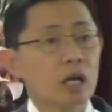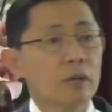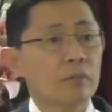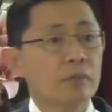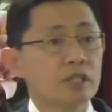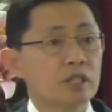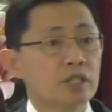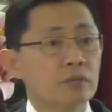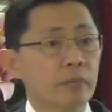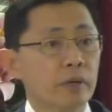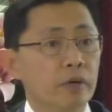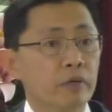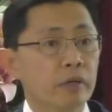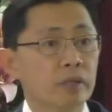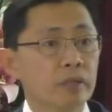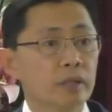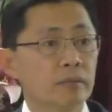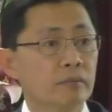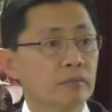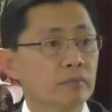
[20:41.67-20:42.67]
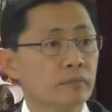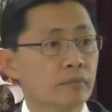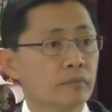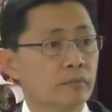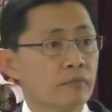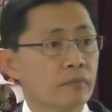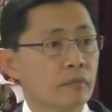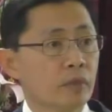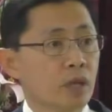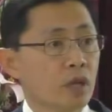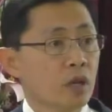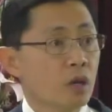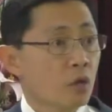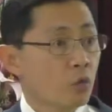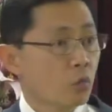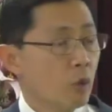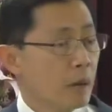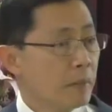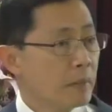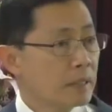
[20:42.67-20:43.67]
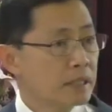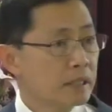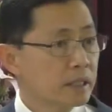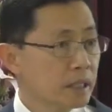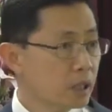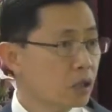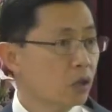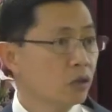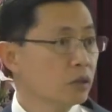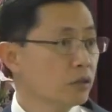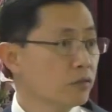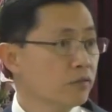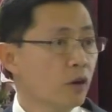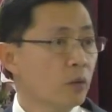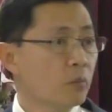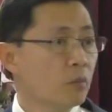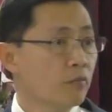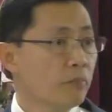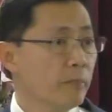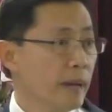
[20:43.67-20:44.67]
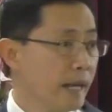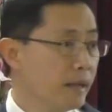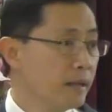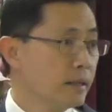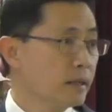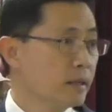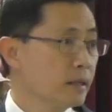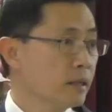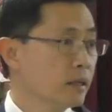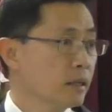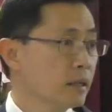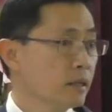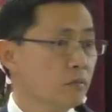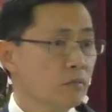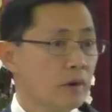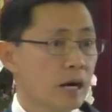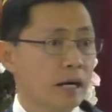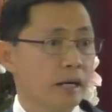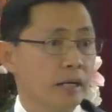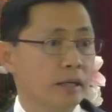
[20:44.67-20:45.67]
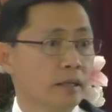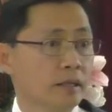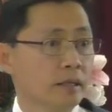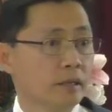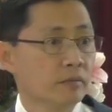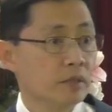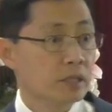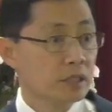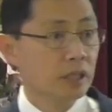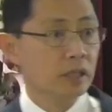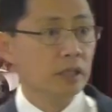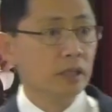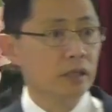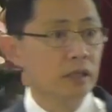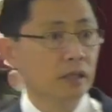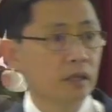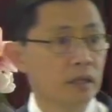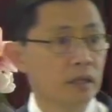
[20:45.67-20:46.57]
come as a spirit? Why must he take on the form of man? Why? Vincent.